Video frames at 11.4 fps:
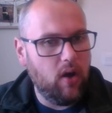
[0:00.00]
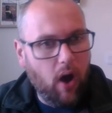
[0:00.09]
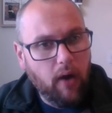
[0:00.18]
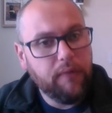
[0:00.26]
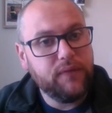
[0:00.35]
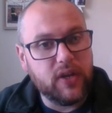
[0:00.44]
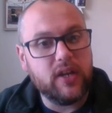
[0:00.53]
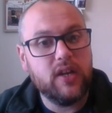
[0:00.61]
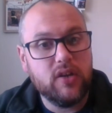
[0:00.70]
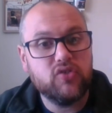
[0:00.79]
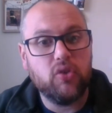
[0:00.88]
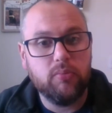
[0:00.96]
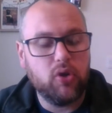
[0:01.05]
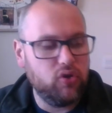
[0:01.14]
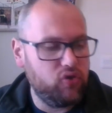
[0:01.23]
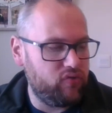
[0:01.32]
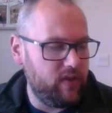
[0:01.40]
Often in some
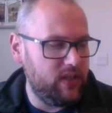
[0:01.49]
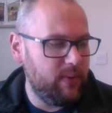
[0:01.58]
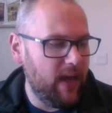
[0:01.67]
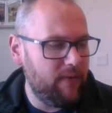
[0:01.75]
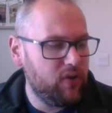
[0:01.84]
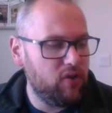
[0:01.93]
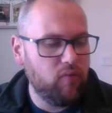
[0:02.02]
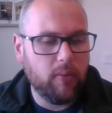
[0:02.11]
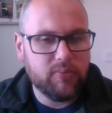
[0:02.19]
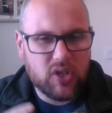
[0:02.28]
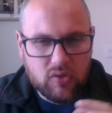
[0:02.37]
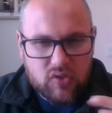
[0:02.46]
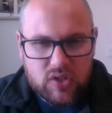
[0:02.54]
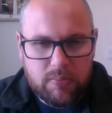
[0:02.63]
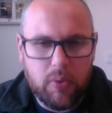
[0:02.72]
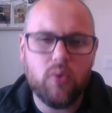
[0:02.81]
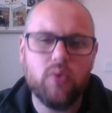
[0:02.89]
countries we have corrupt and
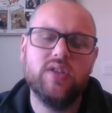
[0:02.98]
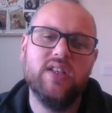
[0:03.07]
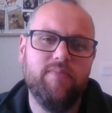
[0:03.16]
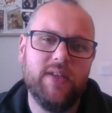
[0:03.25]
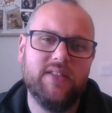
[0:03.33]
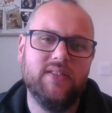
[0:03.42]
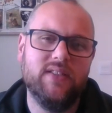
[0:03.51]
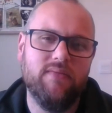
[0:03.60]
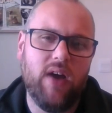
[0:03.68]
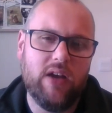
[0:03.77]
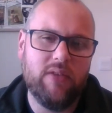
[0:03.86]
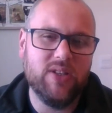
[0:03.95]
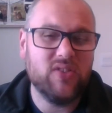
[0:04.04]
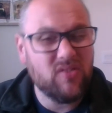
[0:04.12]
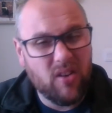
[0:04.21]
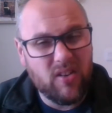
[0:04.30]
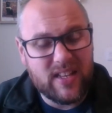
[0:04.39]
unsupportive business environments,
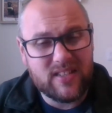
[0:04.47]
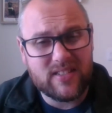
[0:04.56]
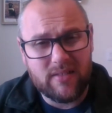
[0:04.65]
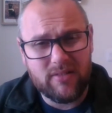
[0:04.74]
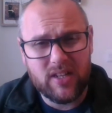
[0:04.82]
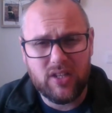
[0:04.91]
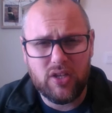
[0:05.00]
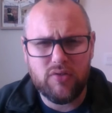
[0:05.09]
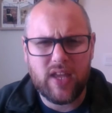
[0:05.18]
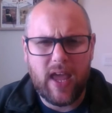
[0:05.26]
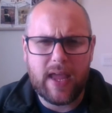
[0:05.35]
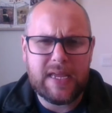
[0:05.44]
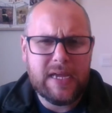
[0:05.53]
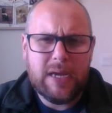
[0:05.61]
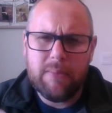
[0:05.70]
not necessarily in the UK,